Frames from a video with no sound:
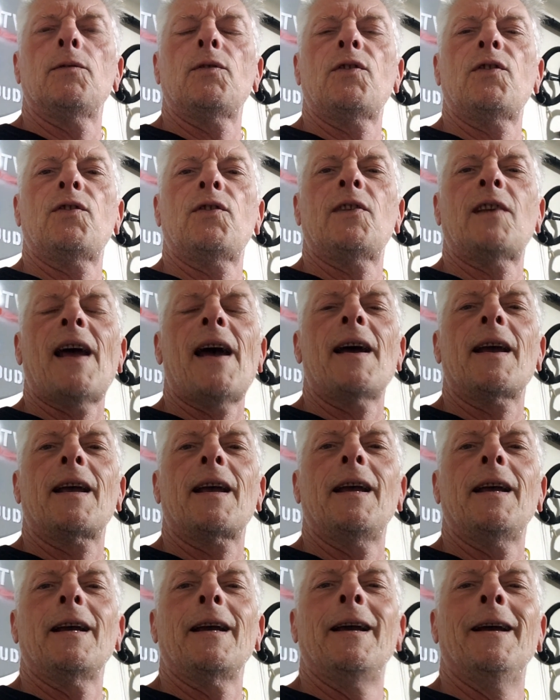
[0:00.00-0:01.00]
of
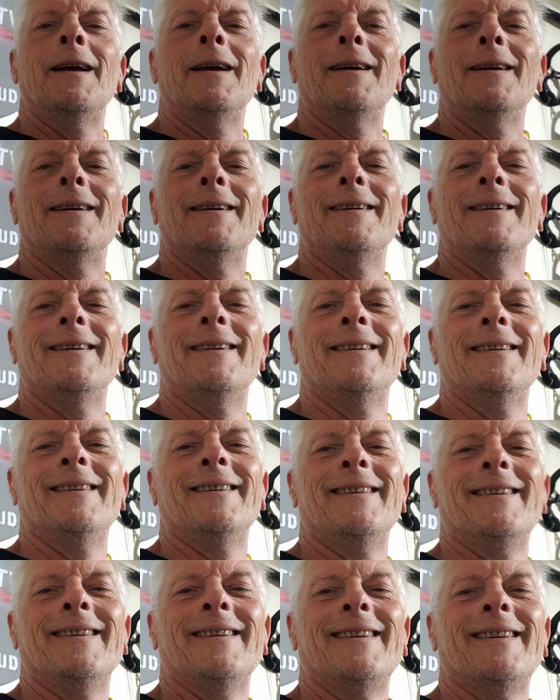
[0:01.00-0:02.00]
stacking
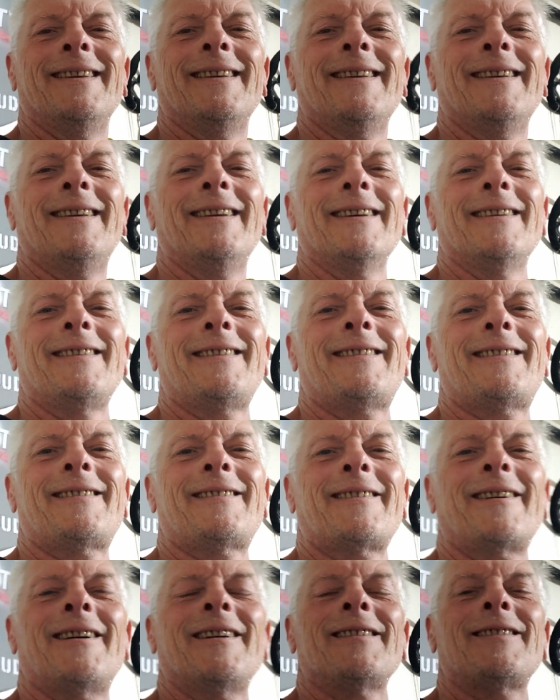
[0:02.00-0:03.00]
the
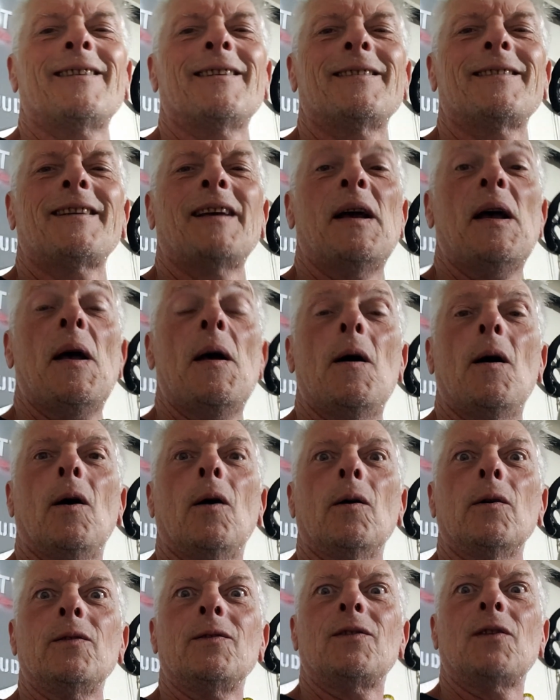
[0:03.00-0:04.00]
Stratos
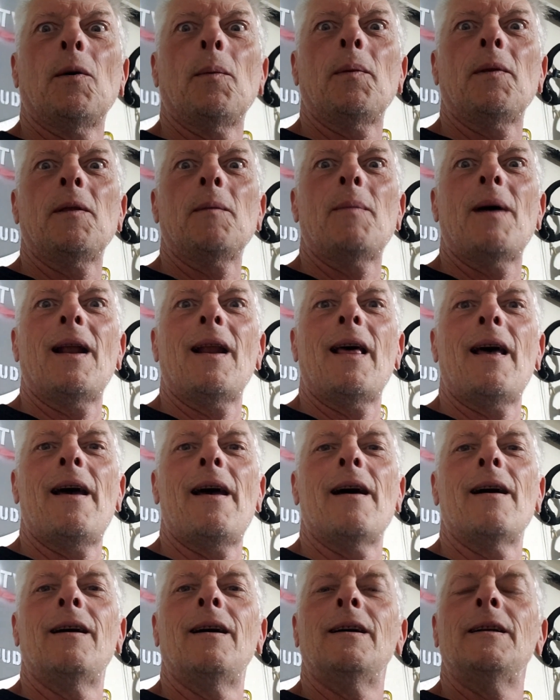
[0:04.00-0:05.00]
on top of the Bel
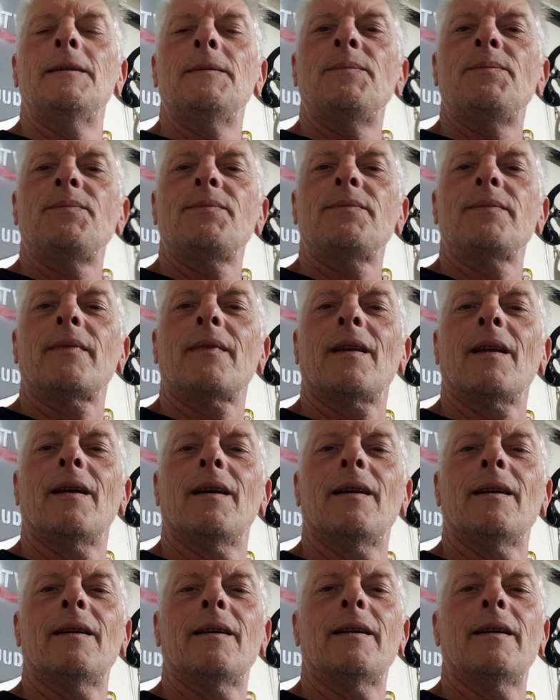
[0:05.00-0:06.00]
Air
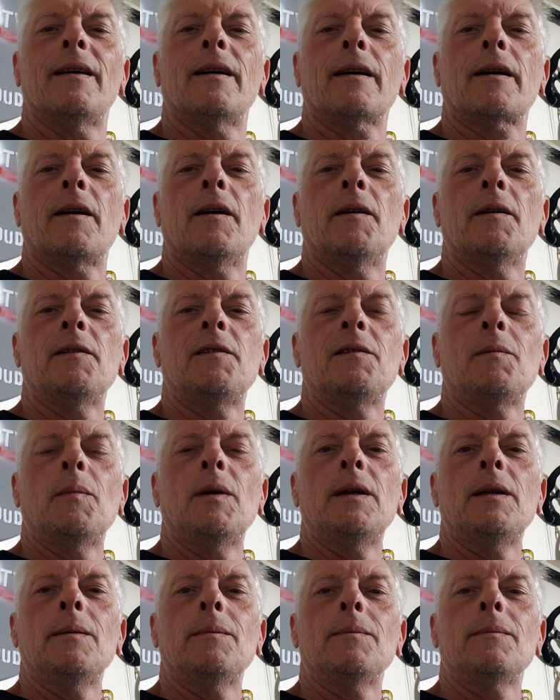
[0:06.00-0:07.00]
occurred to
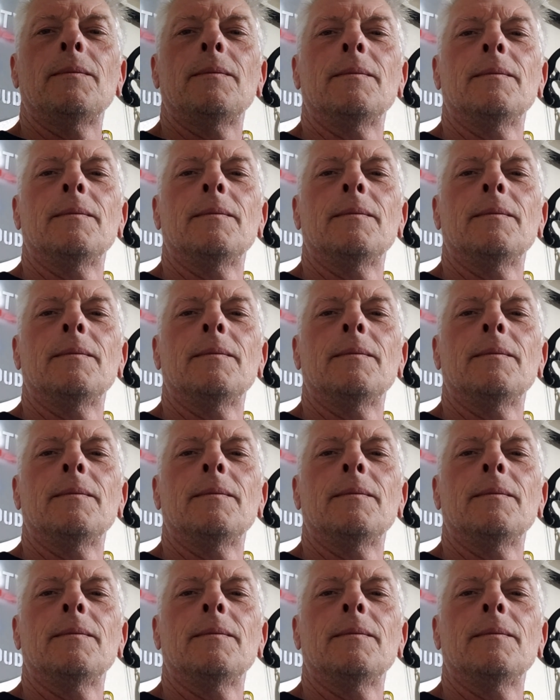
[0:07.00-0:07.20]
me.